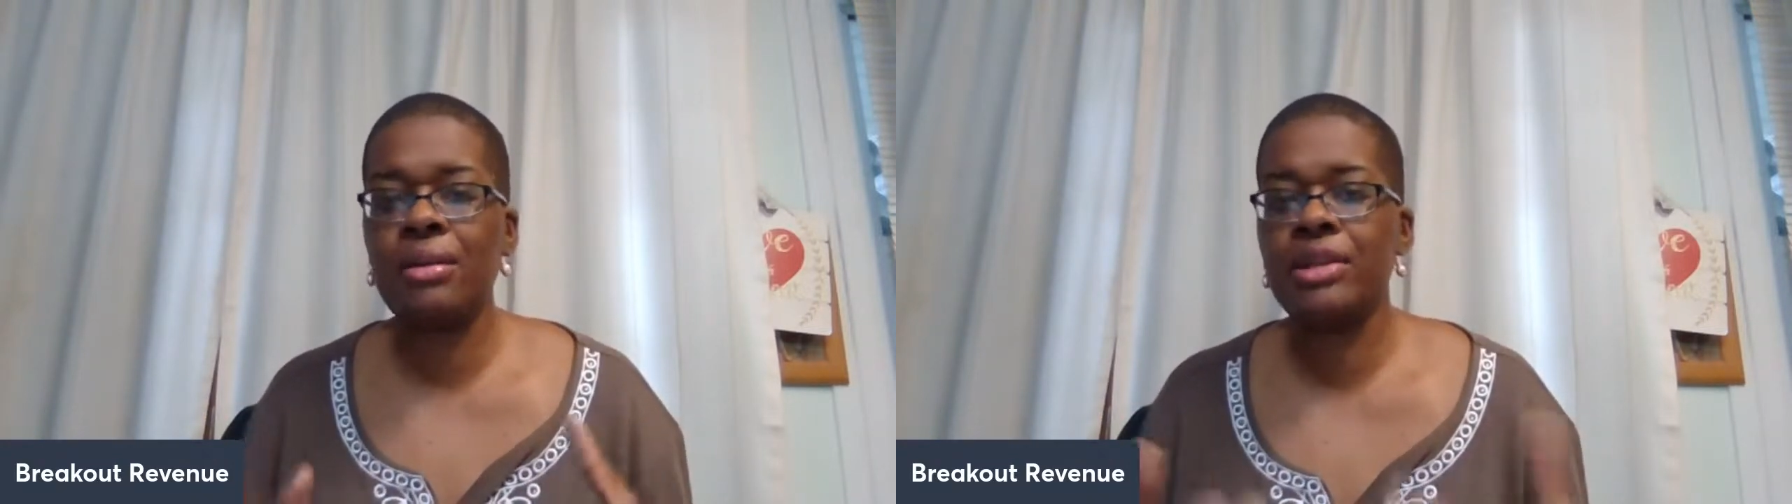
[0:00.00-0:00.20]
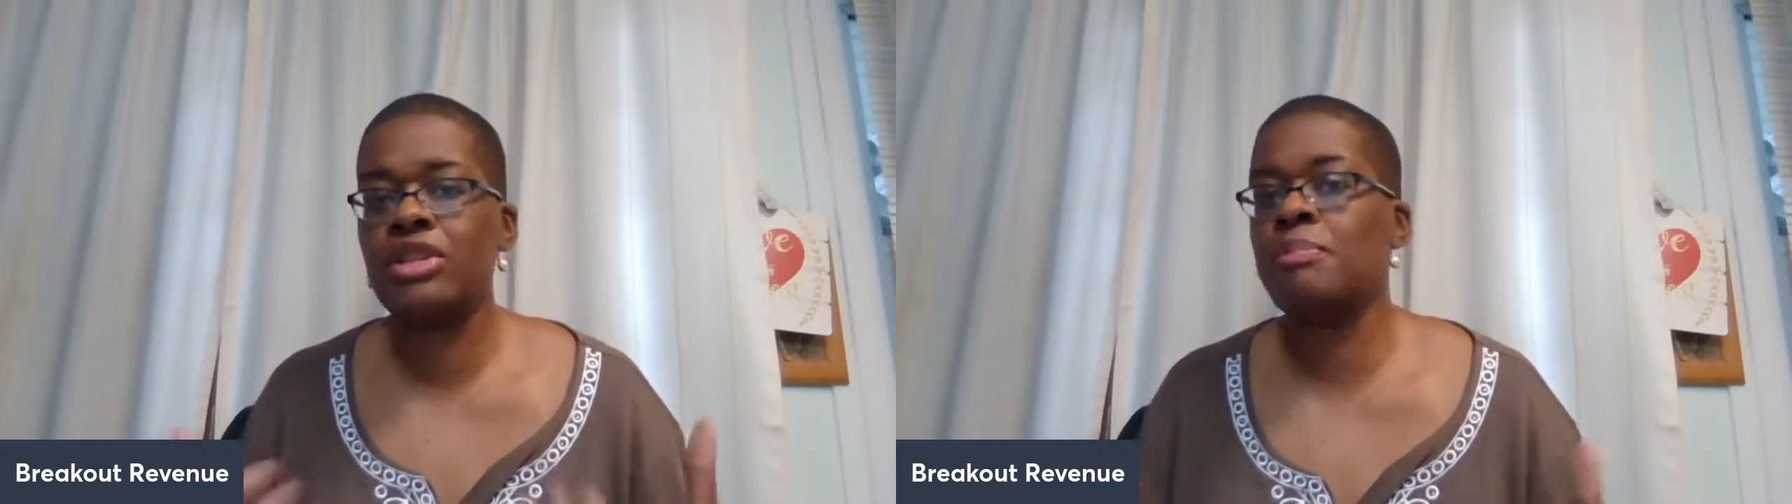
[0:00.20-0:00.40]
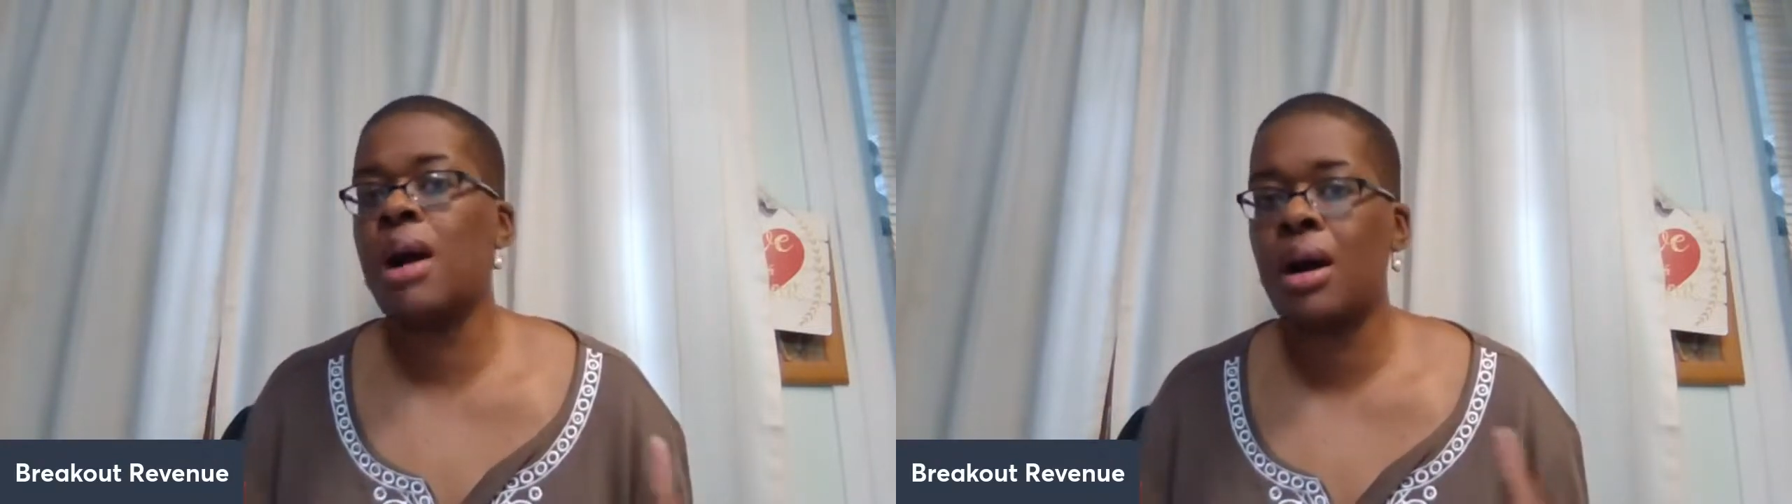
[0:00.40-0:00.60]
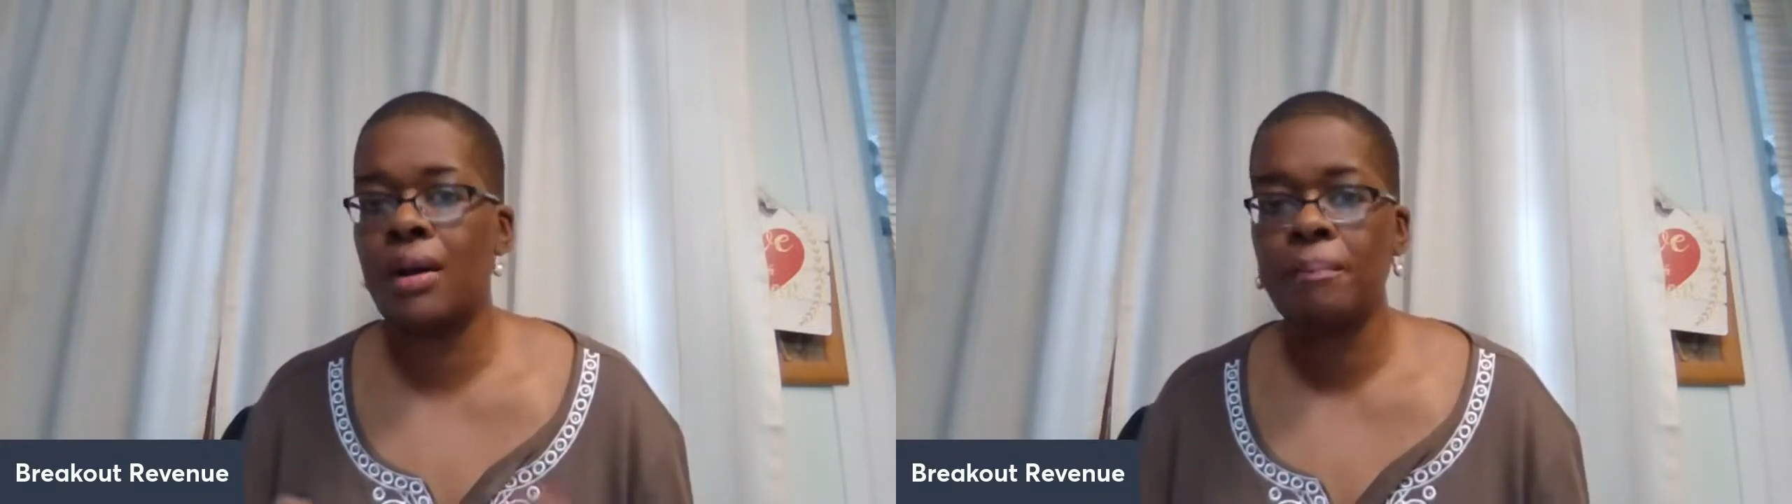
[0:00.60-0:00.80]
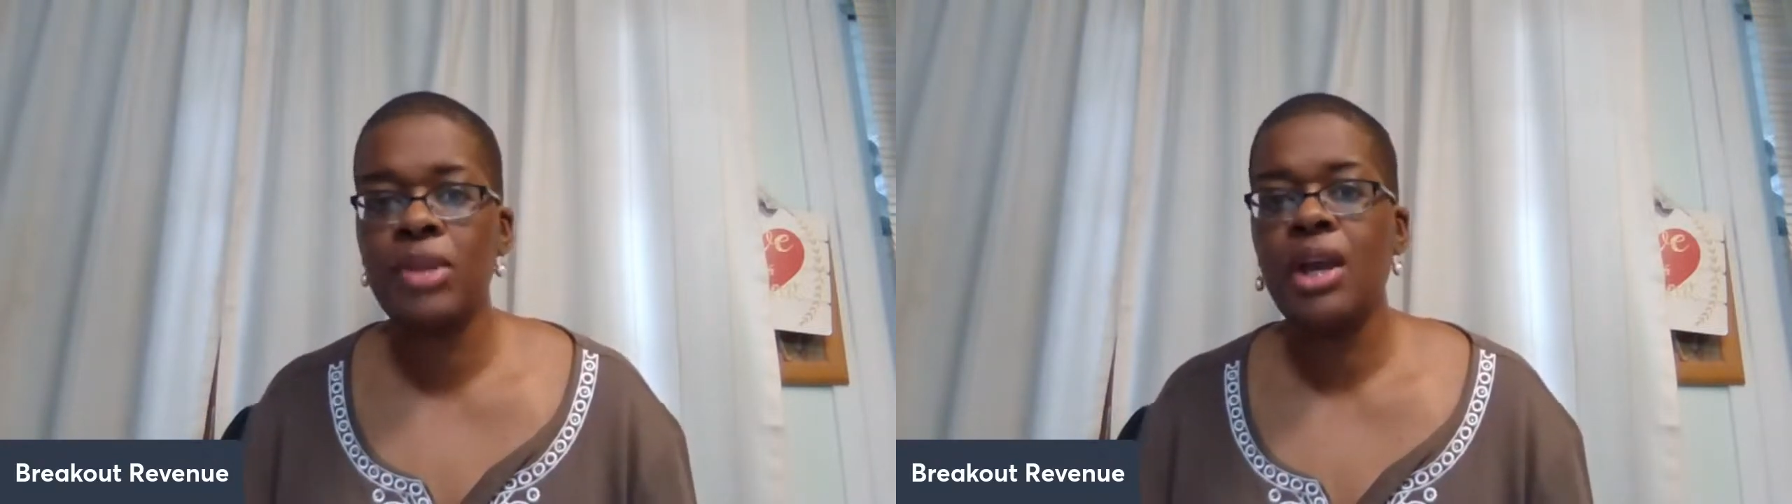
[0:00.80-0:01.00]
spa,
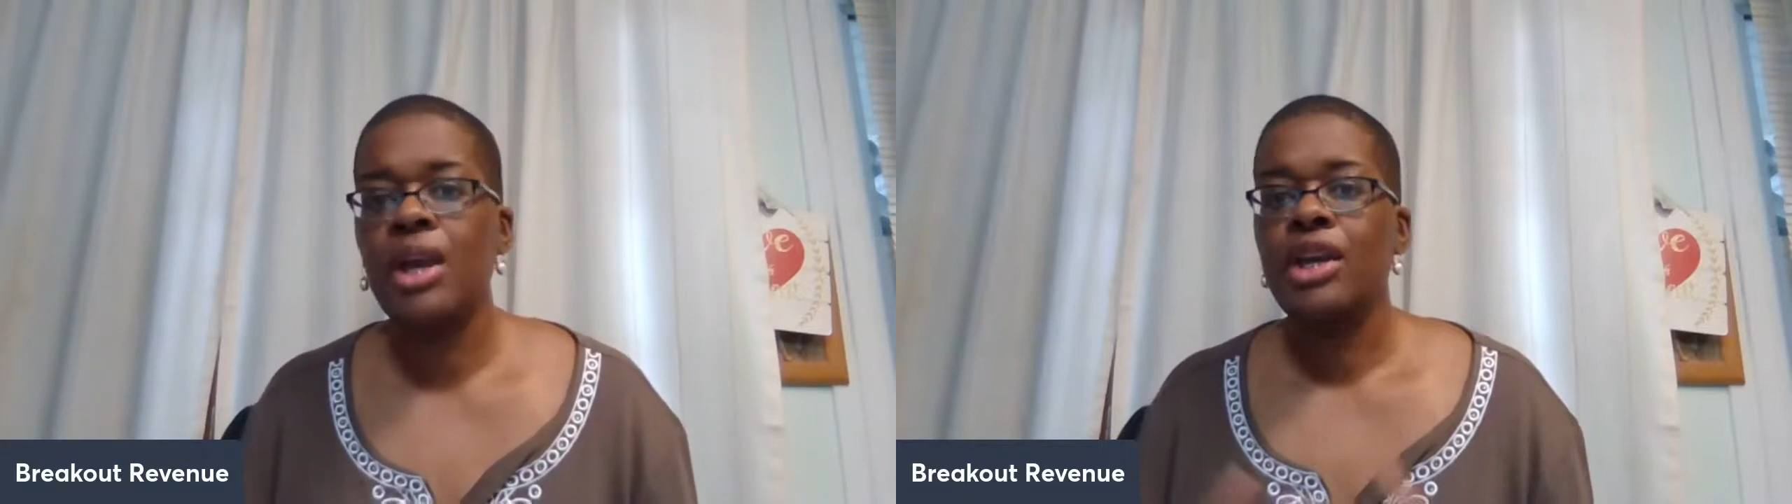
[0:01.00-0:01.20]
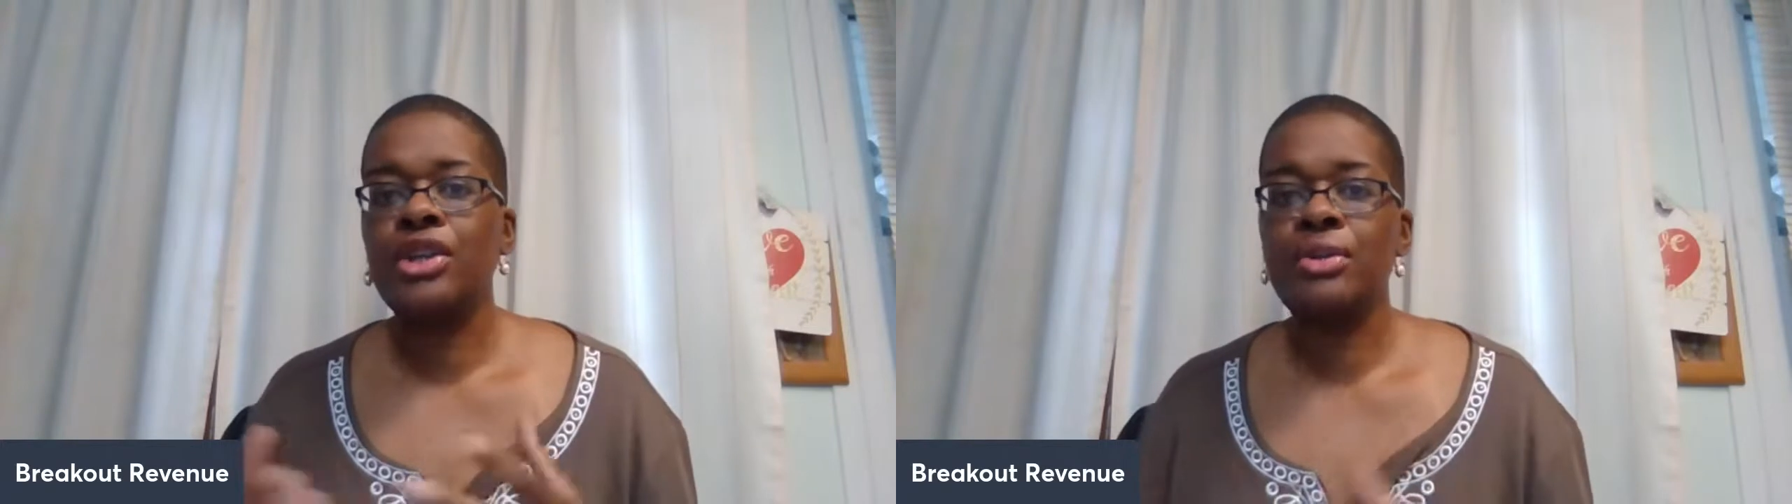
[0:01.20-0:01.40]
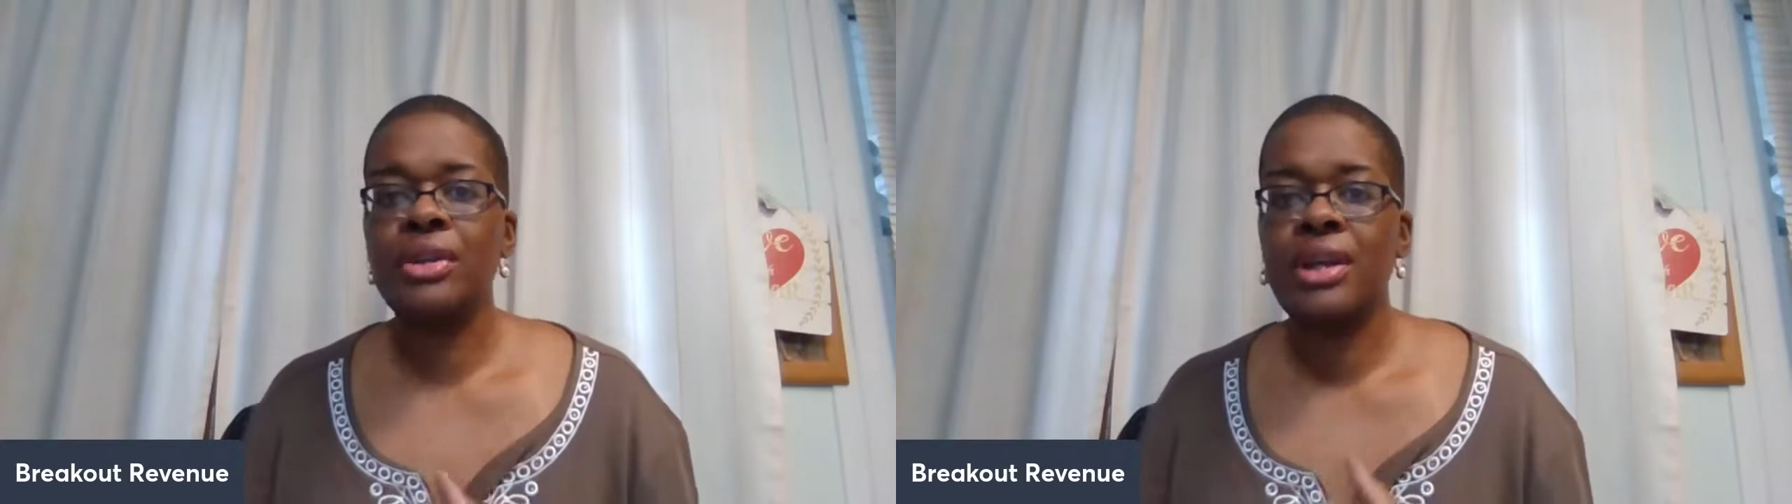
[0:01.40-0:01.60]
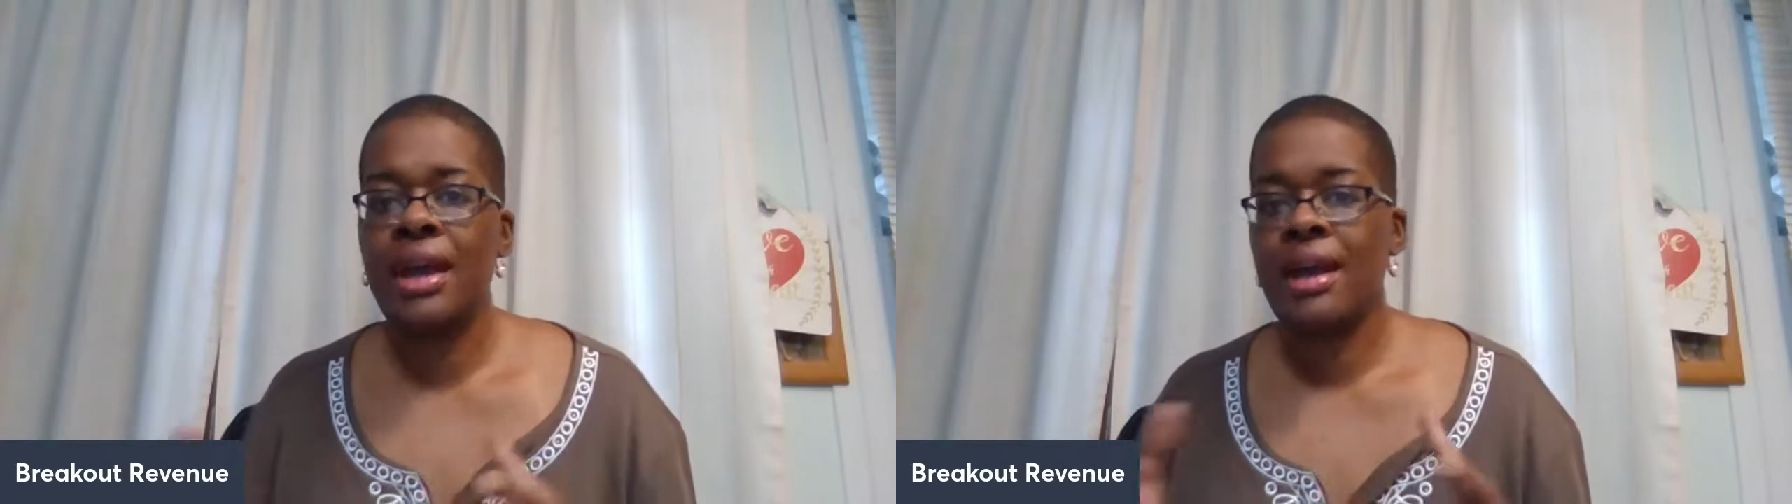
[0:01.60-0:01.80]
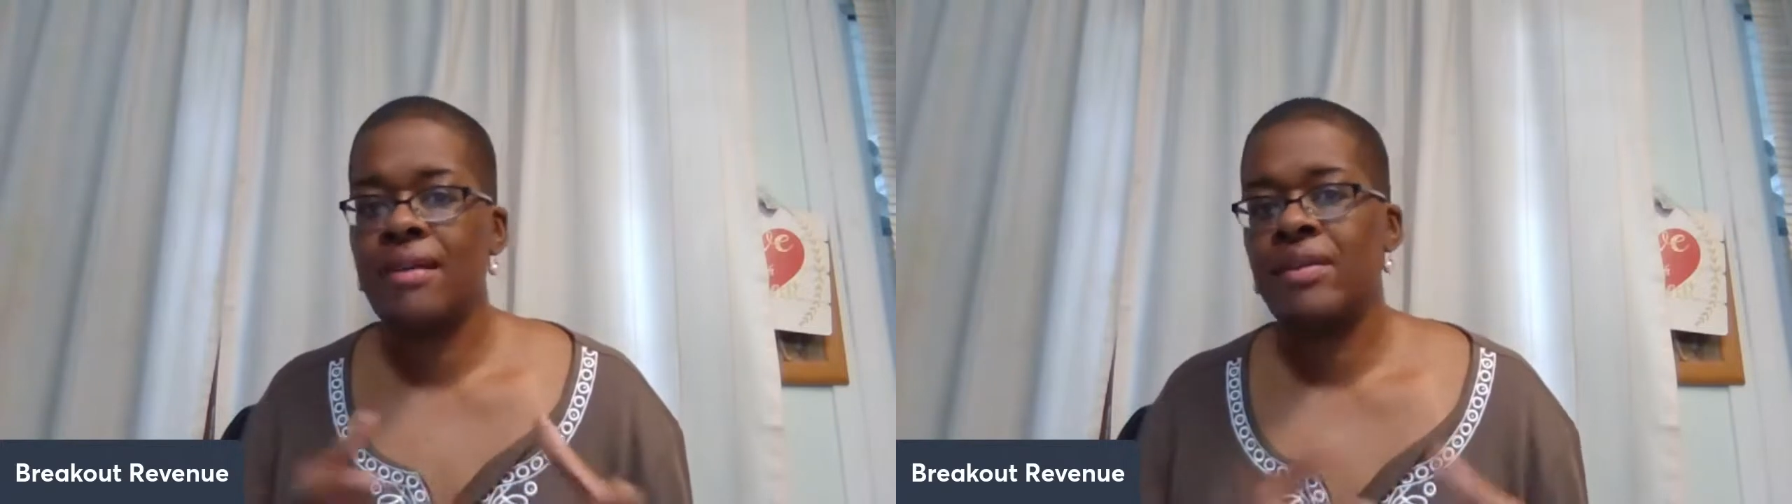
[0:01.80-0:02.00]
you could
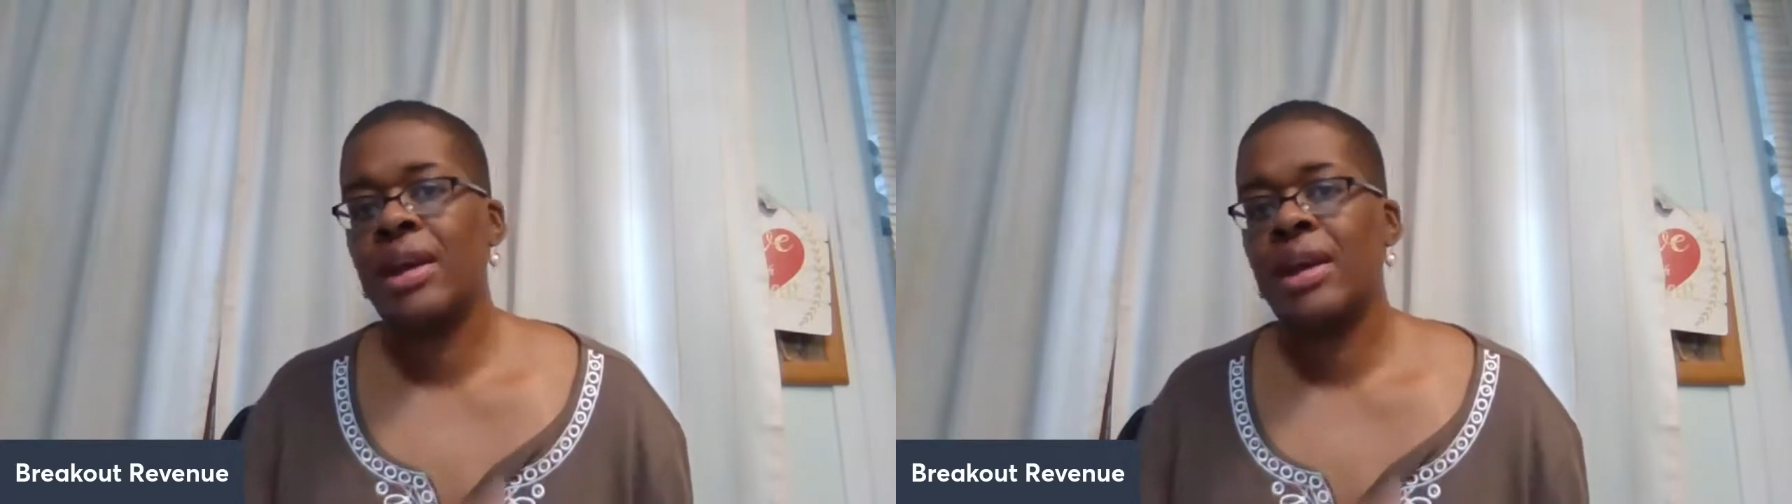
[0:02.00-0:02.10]
have